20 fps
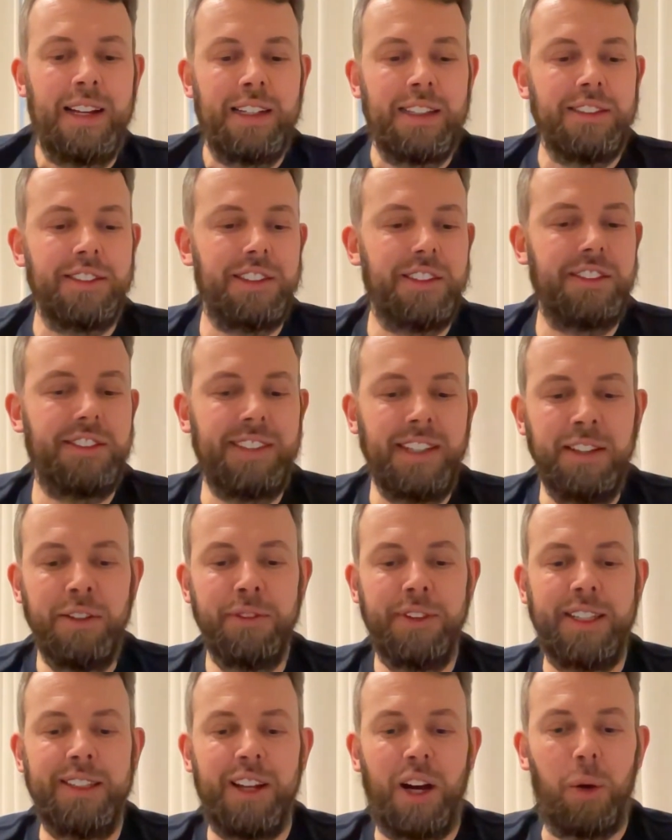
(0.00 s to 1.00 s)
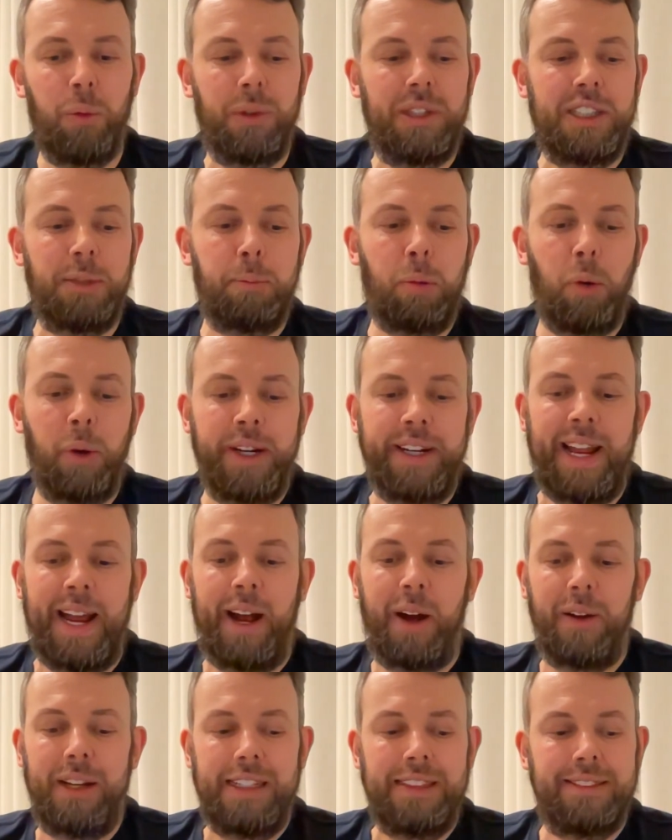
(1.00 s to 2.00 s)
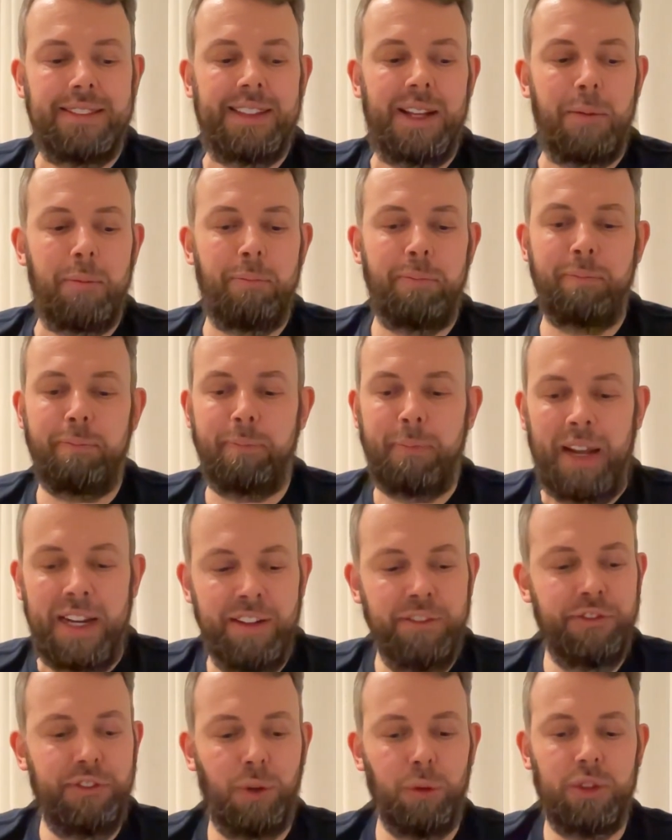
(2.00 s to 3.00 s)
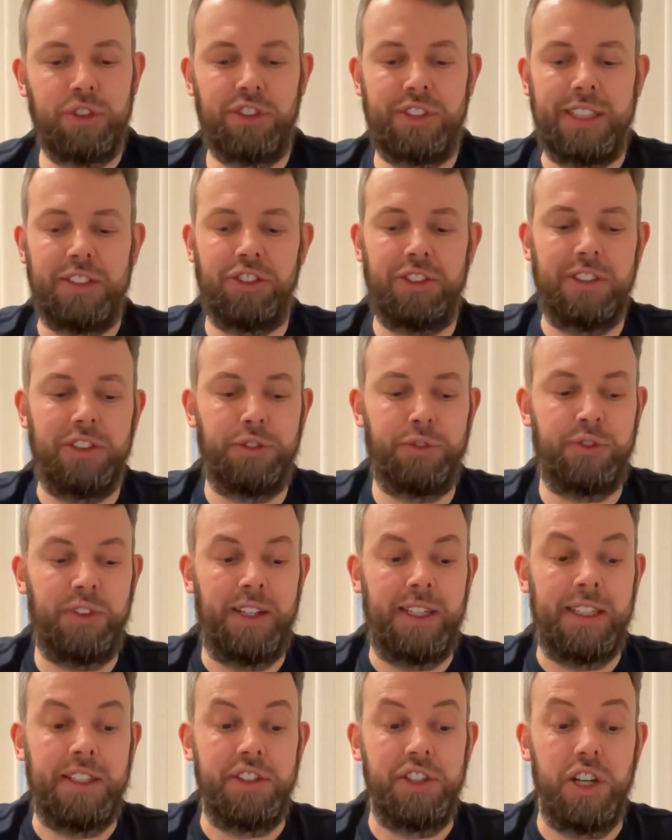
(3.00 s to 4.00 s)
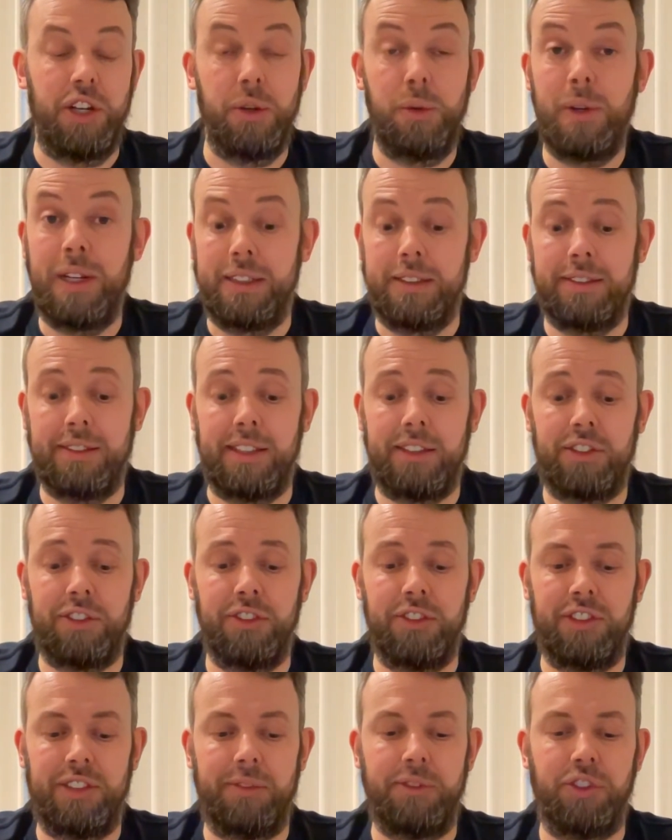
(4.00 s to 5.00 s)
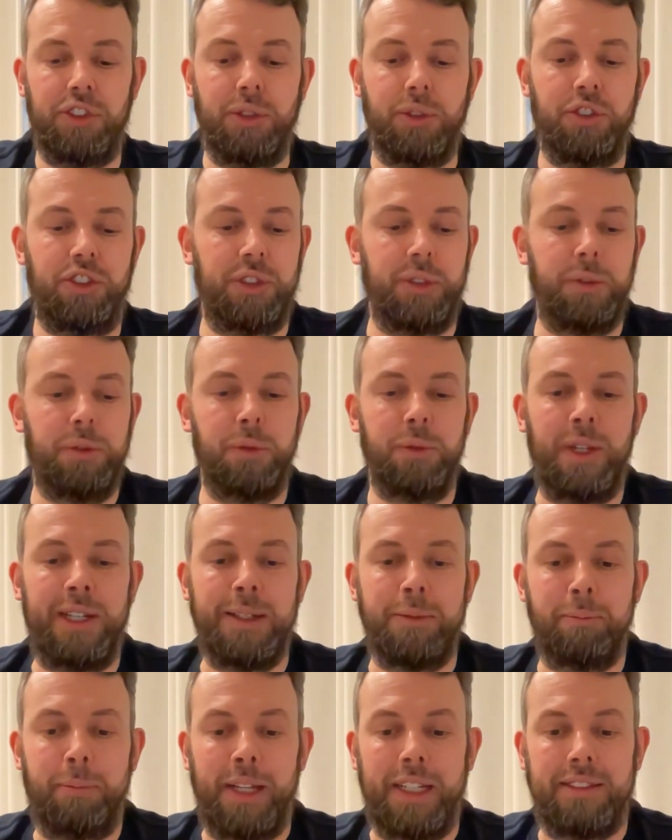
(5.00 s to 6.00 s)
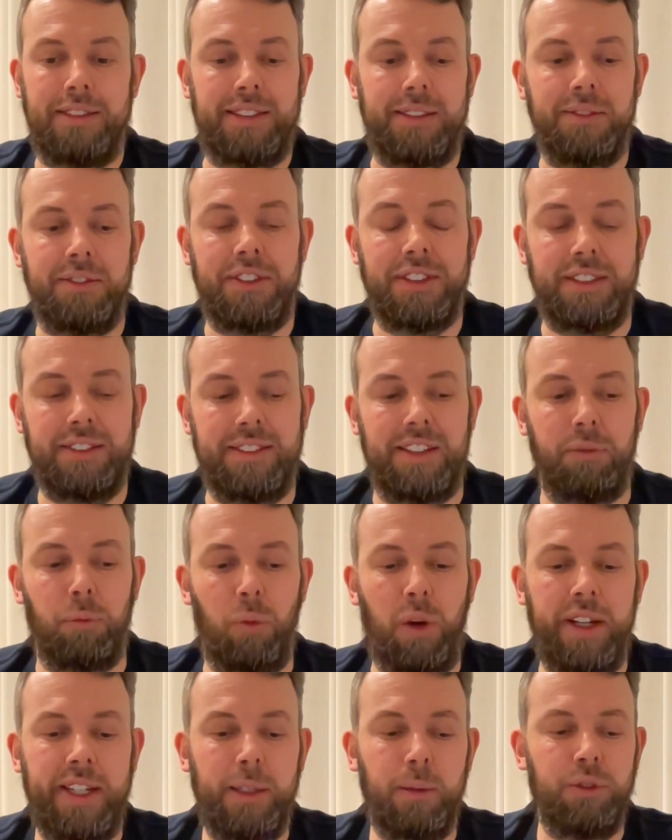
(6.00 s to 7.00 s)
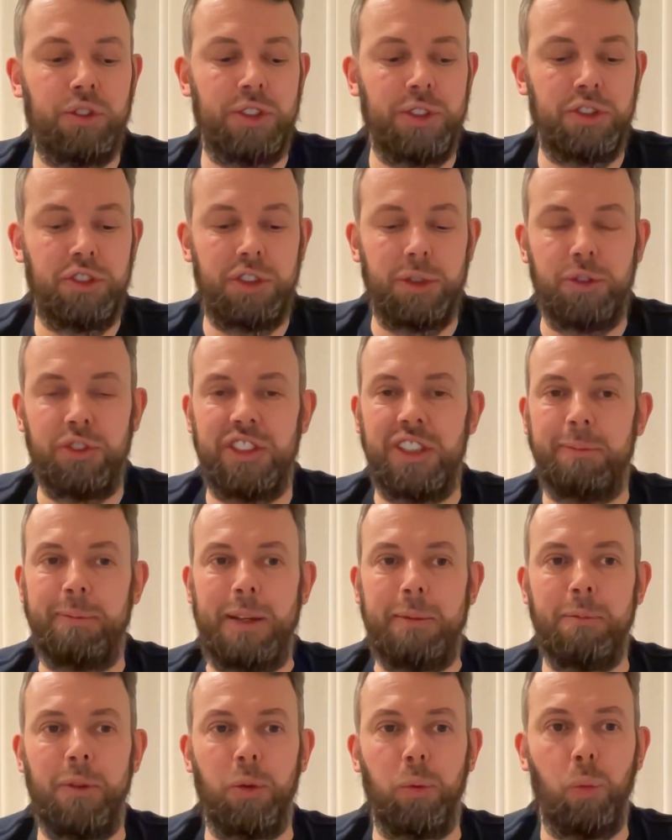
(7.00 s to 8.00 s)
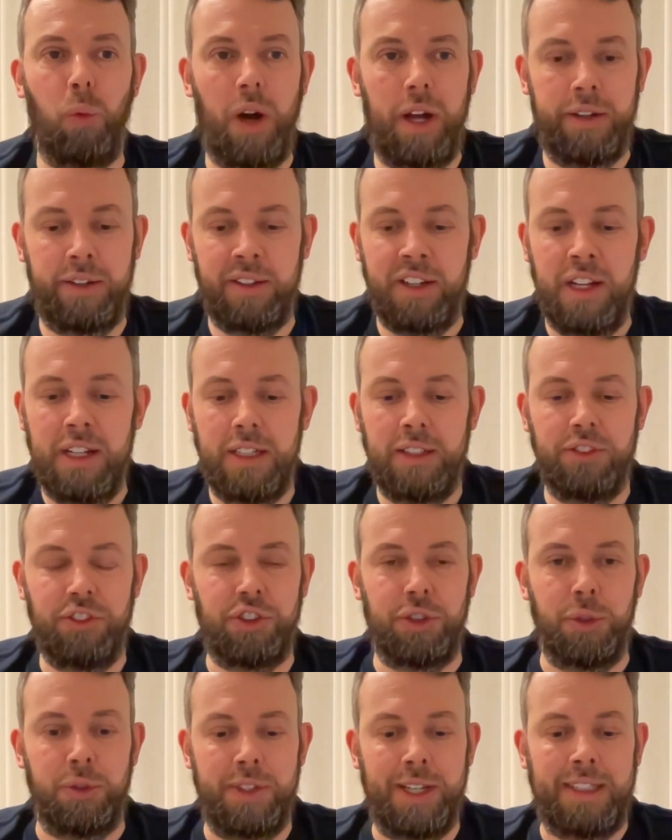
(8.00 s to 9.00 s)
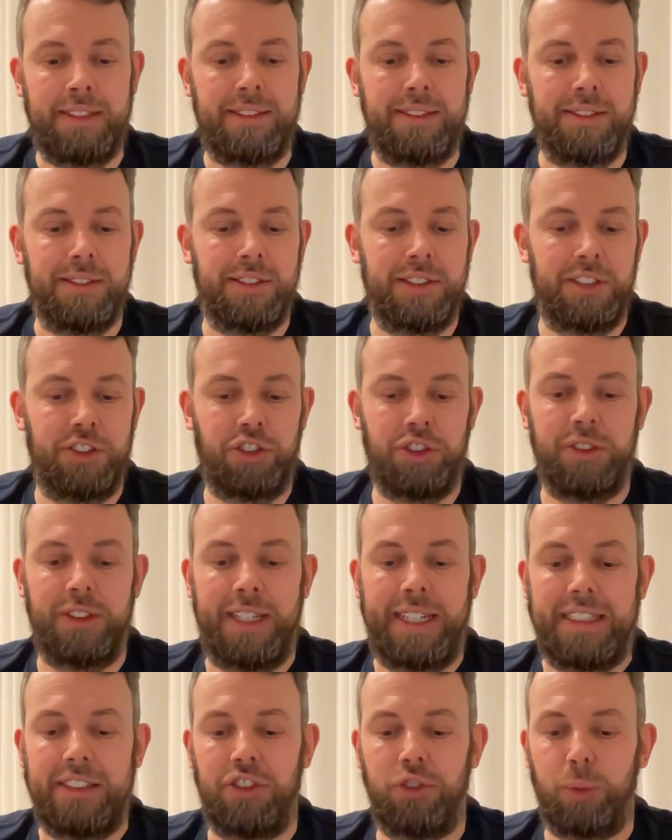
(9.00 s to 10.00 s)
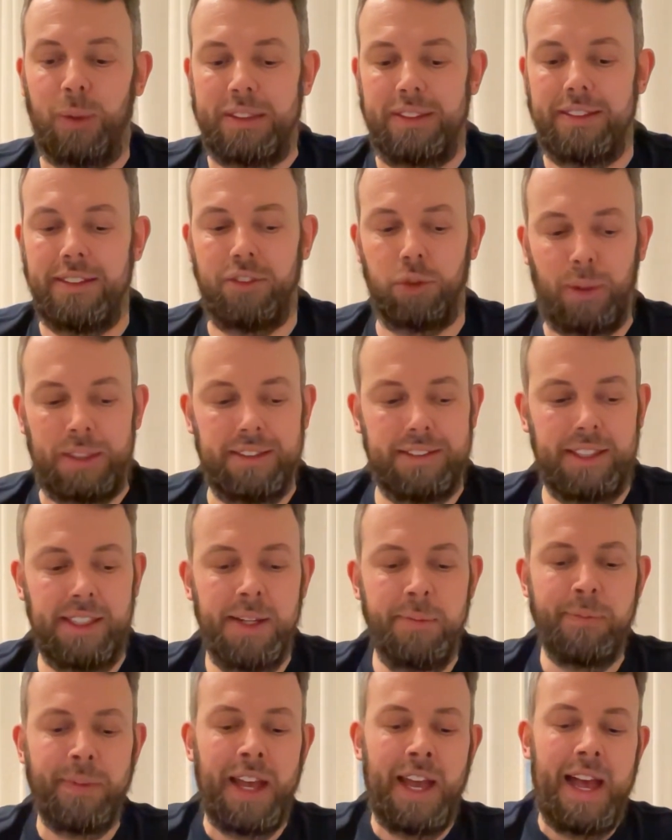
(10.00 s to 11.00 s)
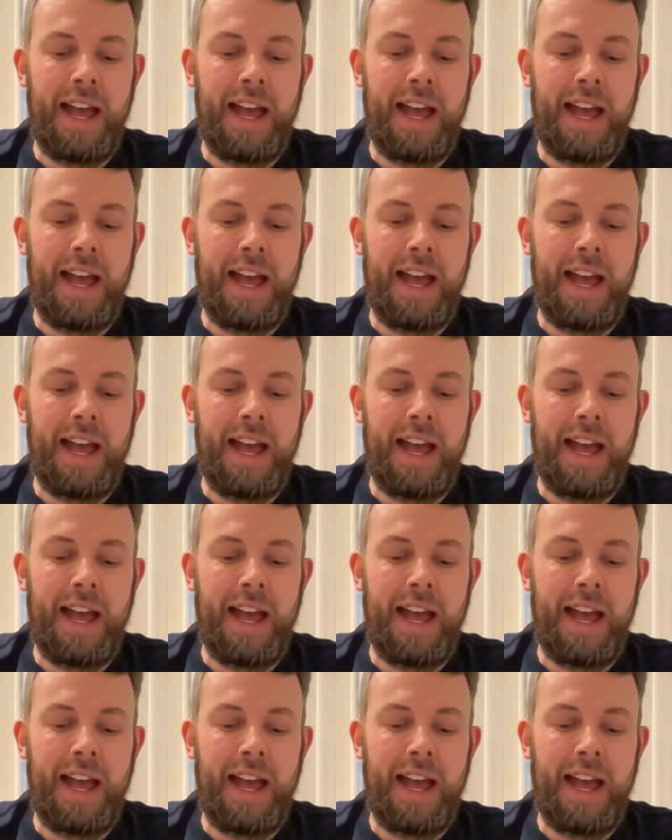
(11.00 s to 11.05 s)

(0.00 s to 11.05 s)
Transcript: So the second thing that I wanted to point out is that P E N fault detection is fairly new in section seven two two in B S seven six seven one. It was introduced in Amendment one to the eighteenth edition in twenty twenty.